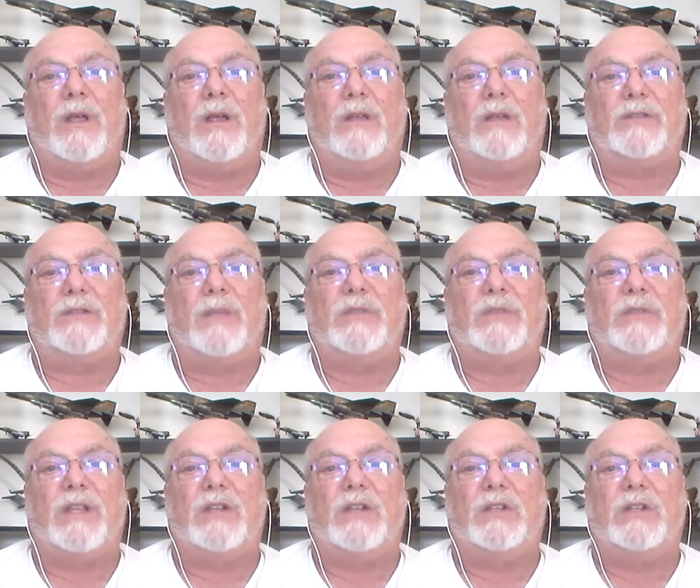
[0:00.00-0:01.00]

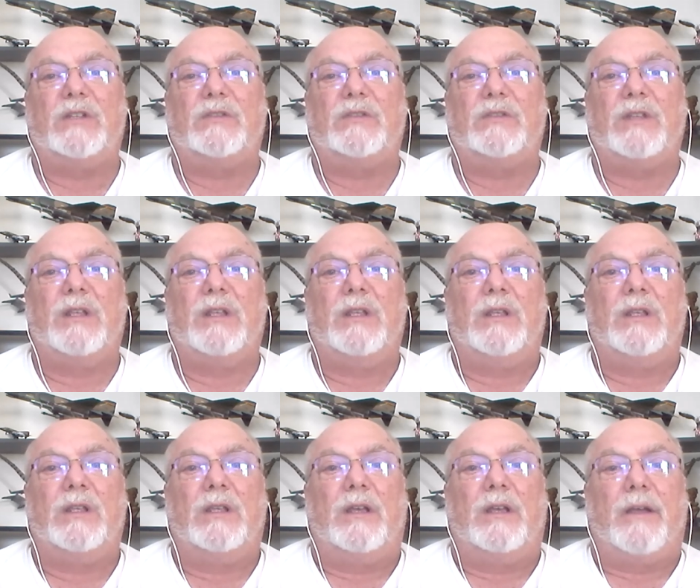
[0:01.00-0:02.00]
substations,
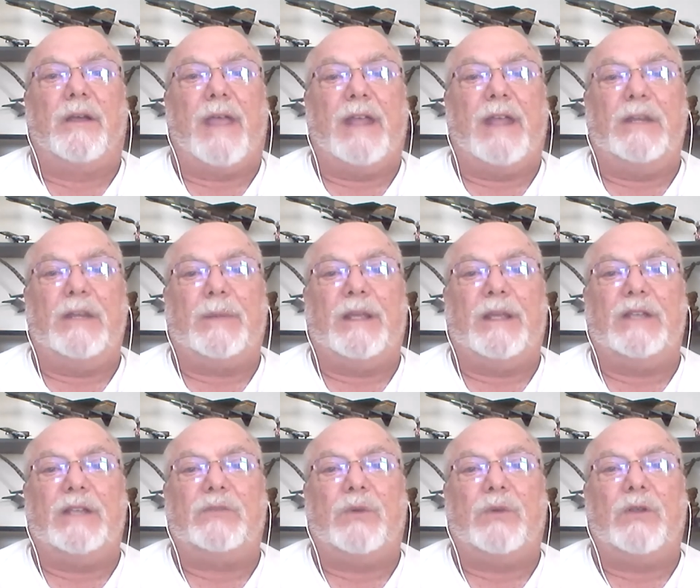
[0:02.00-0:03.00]
any place
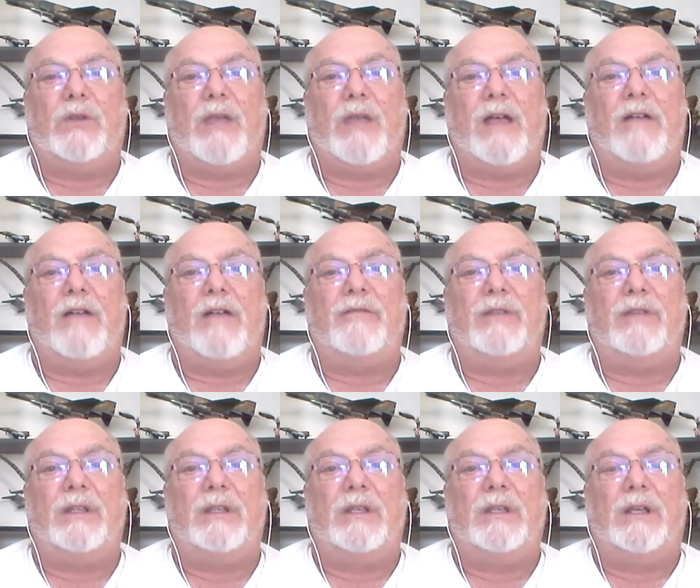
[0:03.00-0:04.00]
where you have
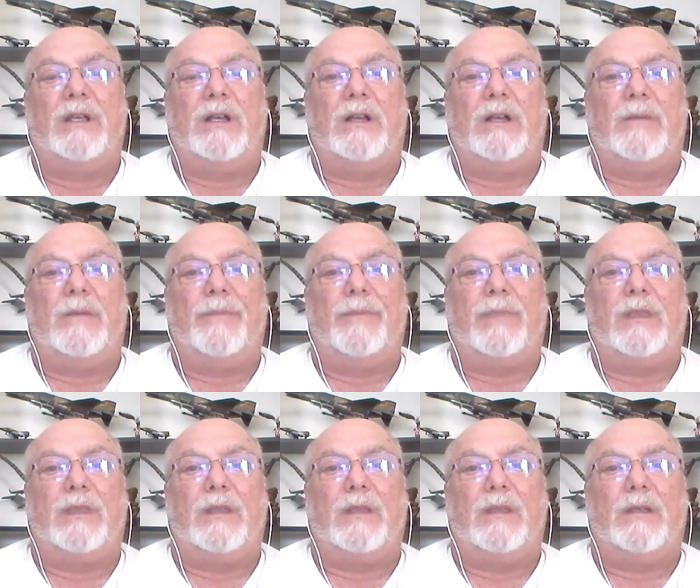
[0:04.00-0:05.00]

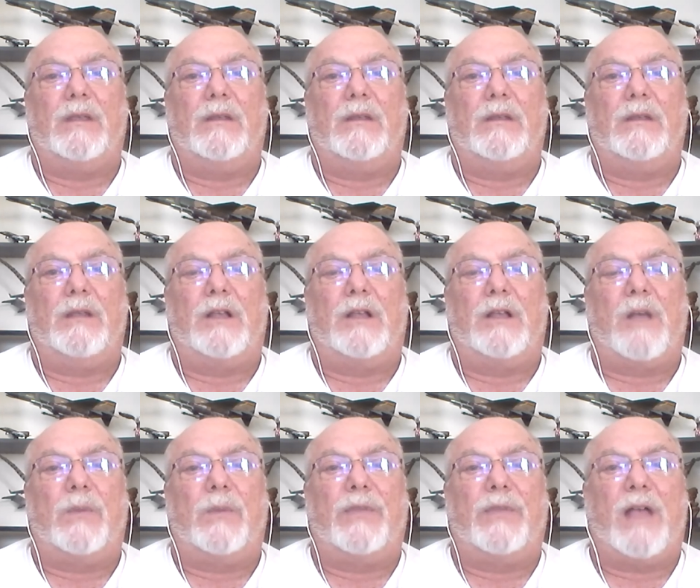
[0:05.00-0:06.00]
a
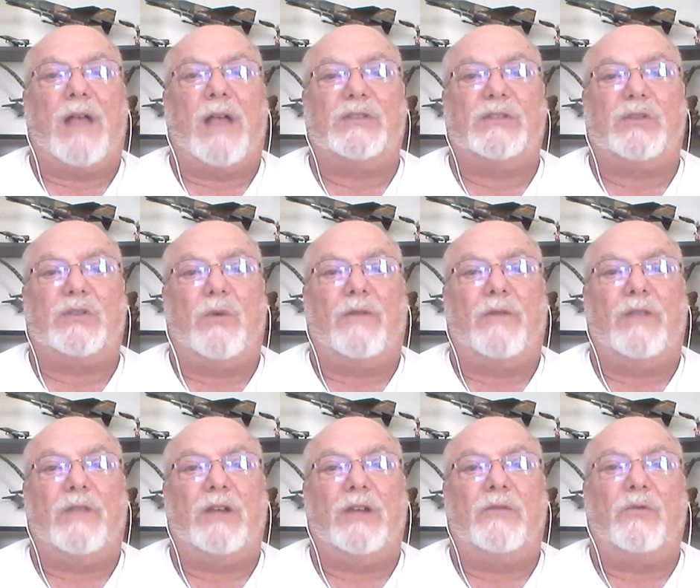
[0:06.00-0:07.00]
couple thousand square feet
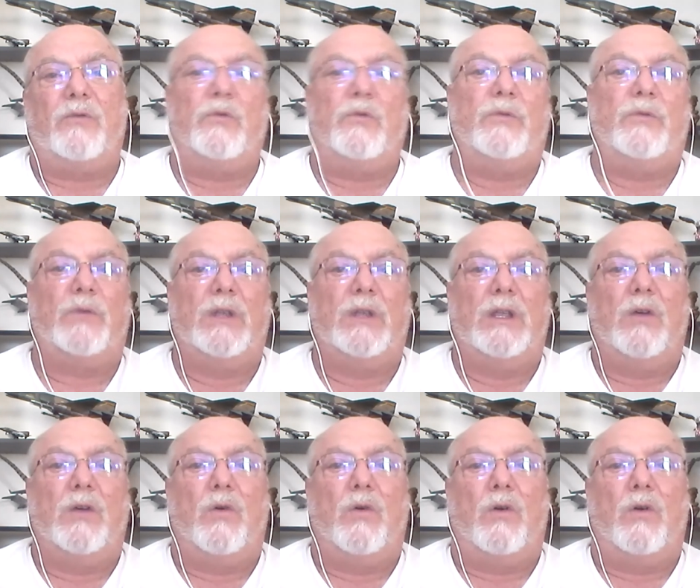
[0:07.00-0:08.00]
of roof
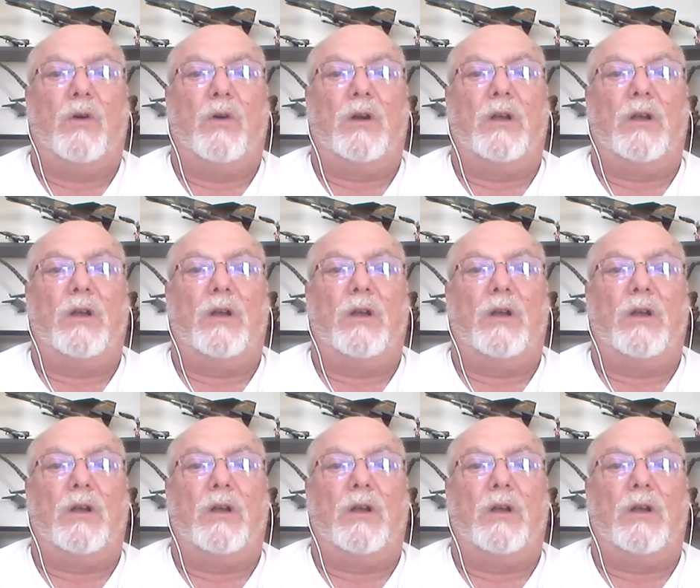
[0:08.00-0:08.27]
or